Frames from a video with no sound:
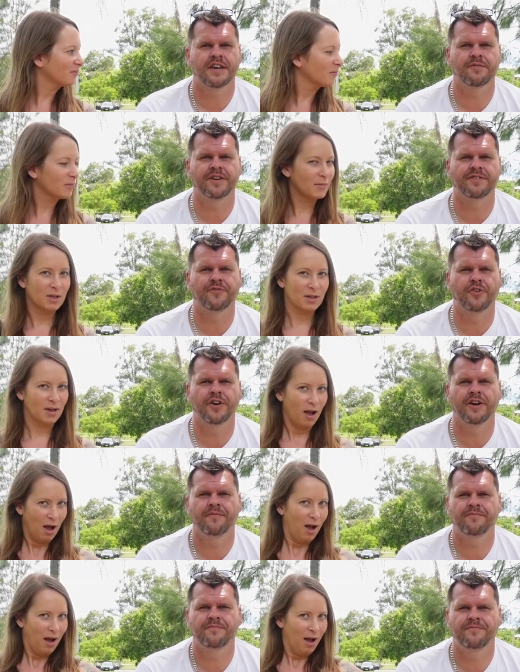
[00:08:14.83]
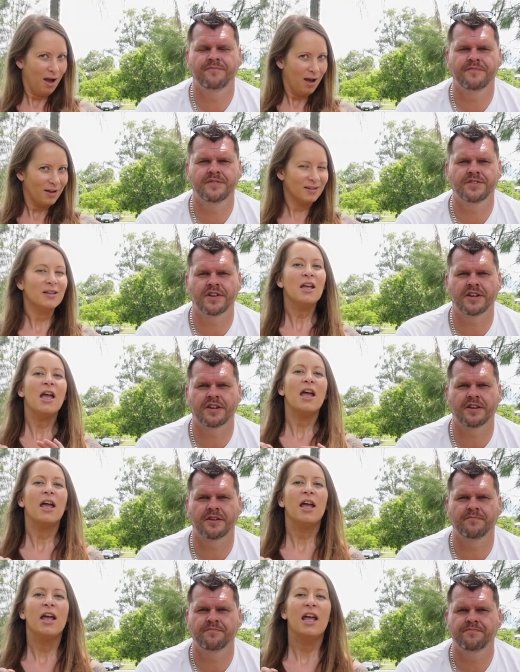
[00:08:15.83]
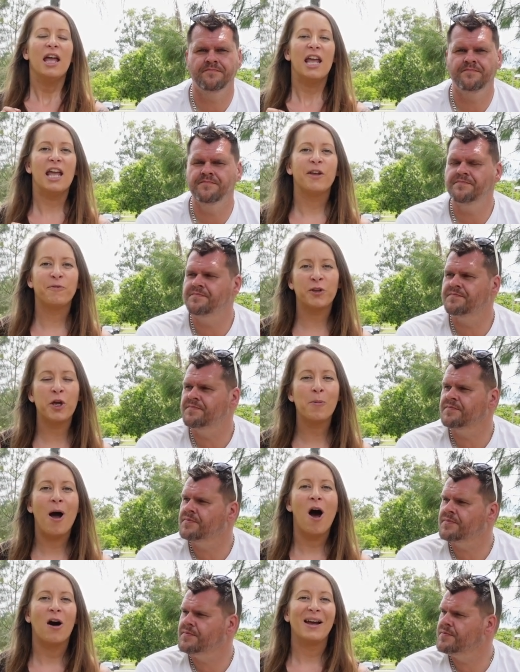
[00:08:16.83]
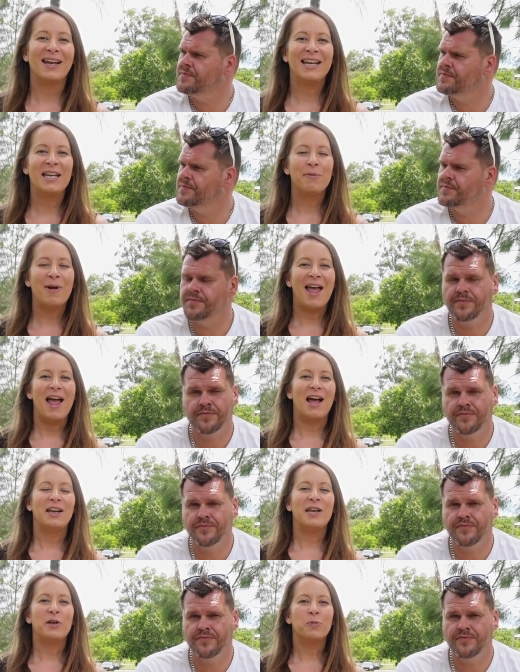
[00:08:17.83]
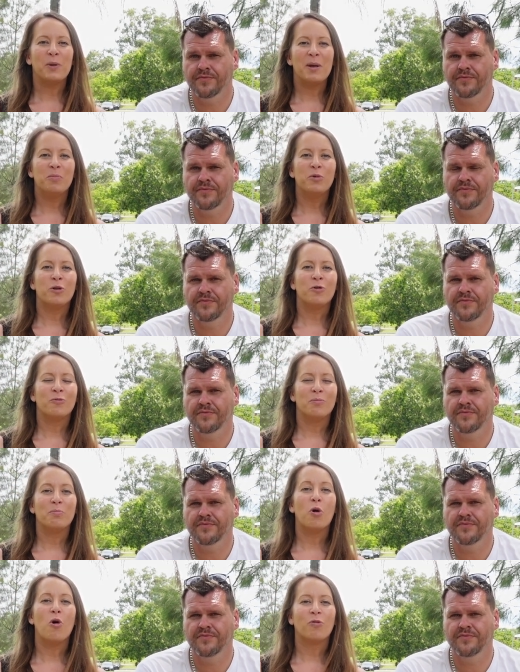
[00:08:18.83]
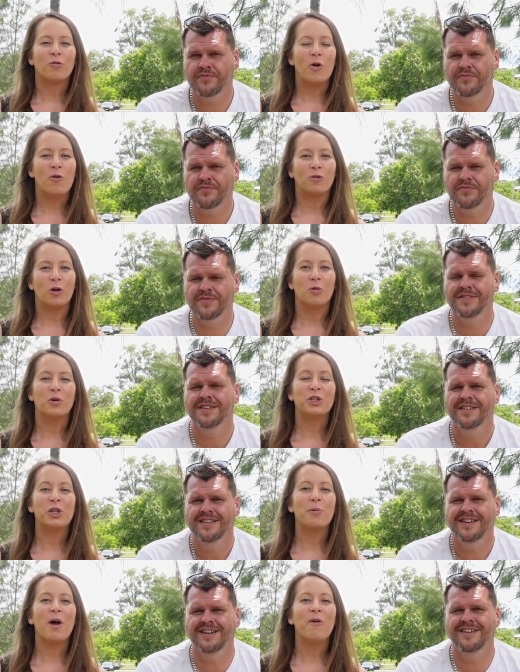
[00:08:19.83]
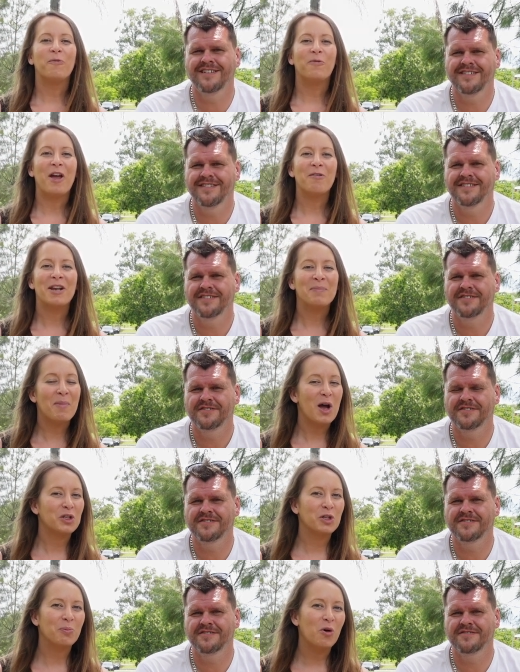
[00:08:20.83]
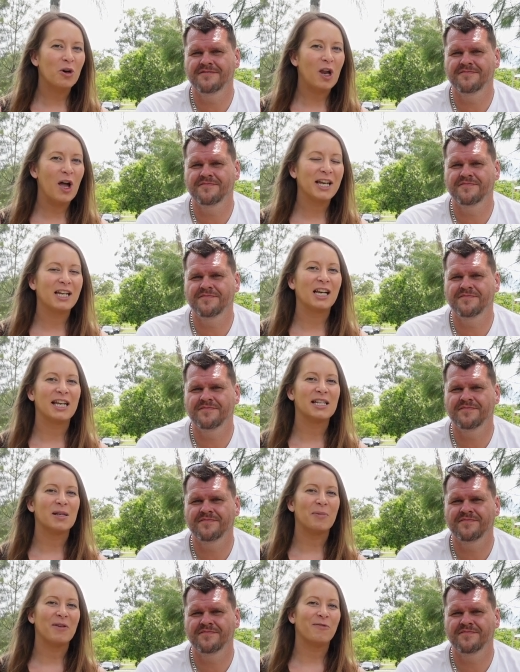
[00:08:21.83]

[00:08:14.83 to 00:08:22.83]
Speaker 1: Get ready for it. Oh. Dun -dun -dun
Speaker 2: if you are anywhere a little bit more, more rural, you are very much more likely to be